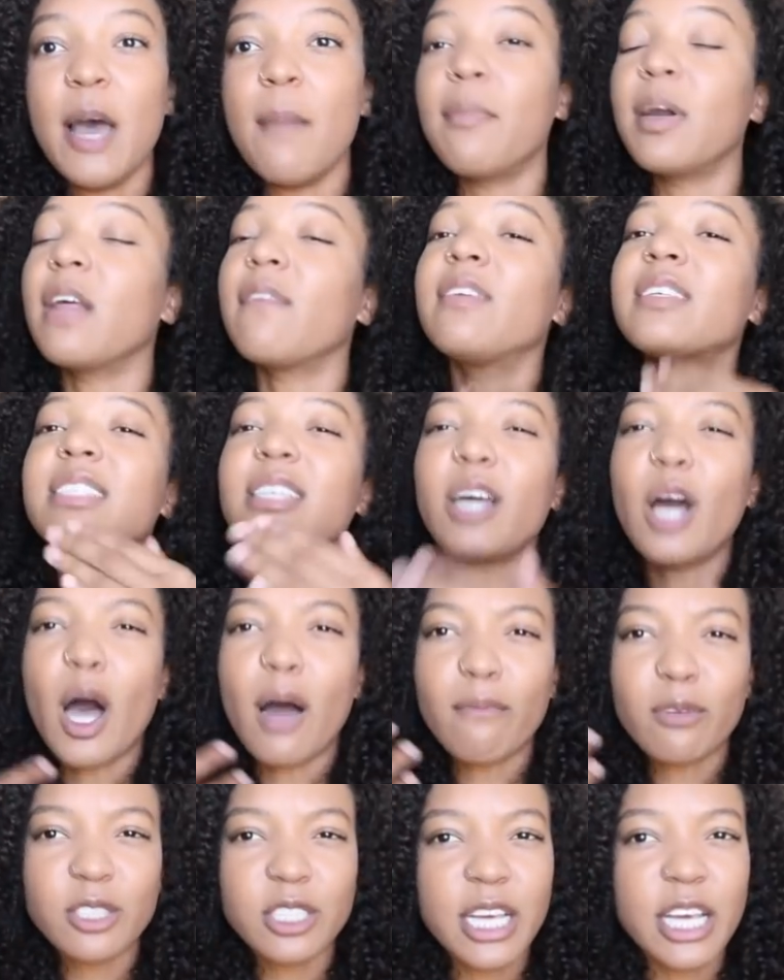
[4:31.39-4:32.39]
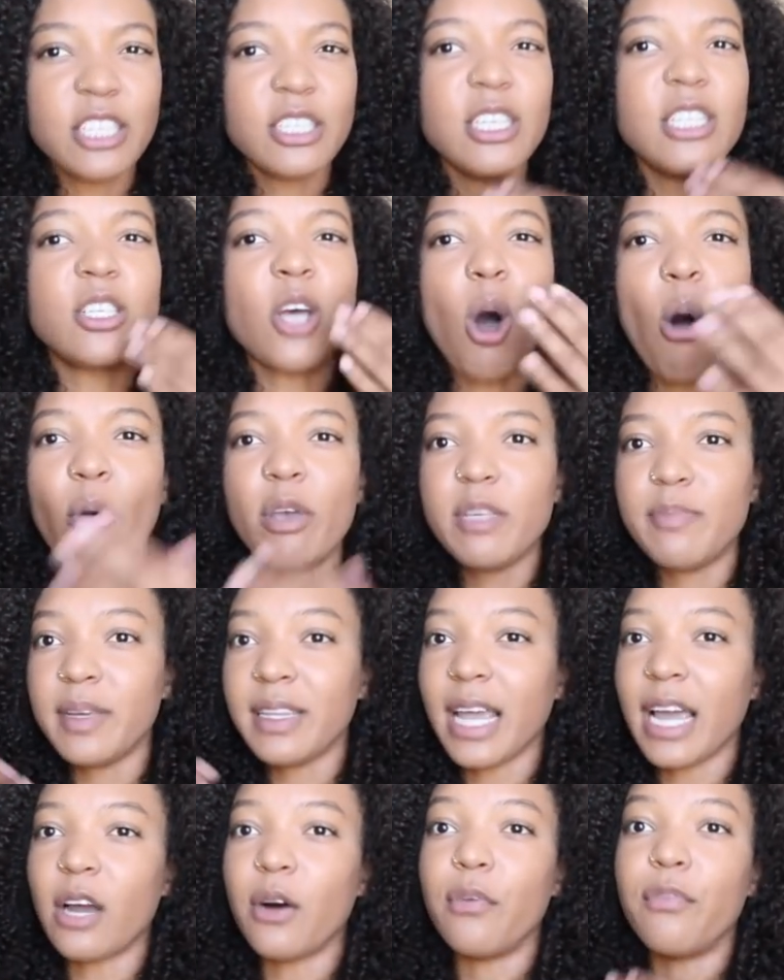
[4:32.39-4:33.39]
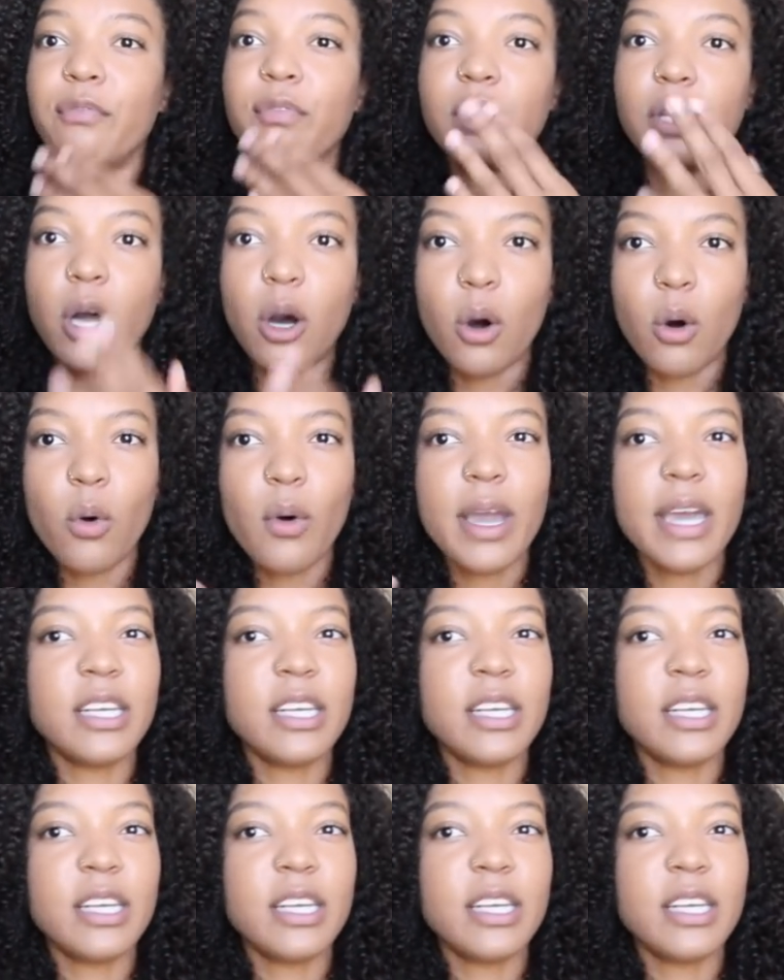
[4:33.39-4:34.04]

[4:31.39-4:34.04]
But if it's a conversation, it's always been like a flow,